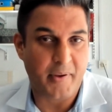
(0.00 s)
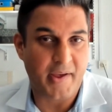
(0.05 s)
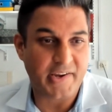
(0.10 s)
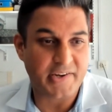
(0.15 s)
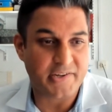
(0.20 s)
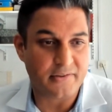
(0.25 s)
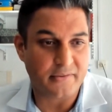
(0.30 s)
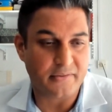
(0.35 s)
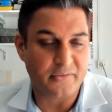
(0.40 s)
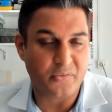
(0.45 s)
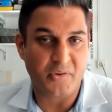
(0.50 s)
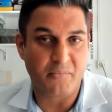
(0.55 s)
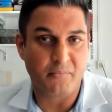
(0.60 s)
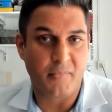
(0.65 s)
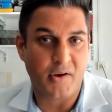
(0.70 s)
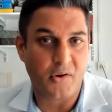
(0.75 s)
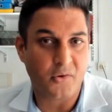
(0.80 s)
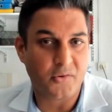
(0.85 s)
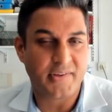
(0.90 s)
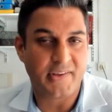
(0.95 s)
patients with
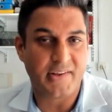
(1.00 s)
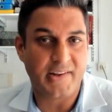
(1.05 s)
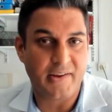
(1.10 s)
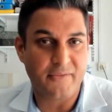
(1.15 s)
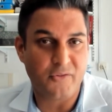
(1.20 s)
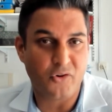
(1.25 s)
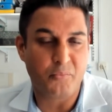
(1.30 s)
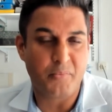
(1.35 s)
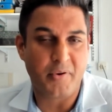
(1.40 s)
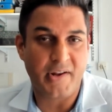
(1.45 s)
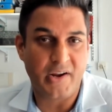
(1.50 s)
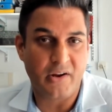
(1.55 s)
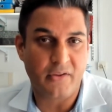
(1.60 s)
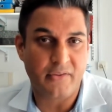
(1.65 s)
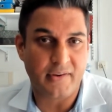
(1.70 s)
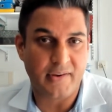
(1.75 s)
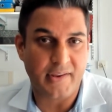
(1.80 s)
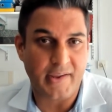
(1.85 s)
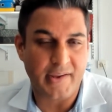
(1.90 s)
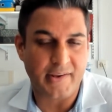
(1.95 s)
multi-level
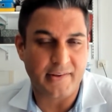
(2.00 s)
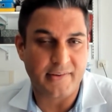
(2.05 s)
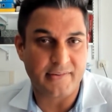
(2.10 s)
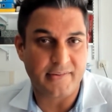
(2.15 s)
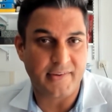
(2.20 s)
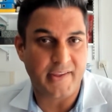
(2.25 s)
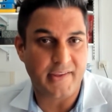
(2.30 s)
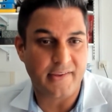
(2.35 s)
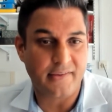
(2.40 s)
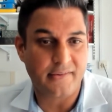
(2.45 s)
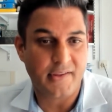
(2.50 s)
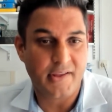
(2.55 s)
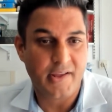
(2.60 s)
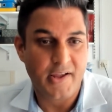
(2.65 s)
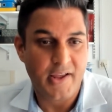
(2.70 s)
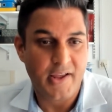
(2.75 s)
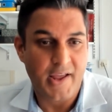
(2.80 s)
below-the-knee disease,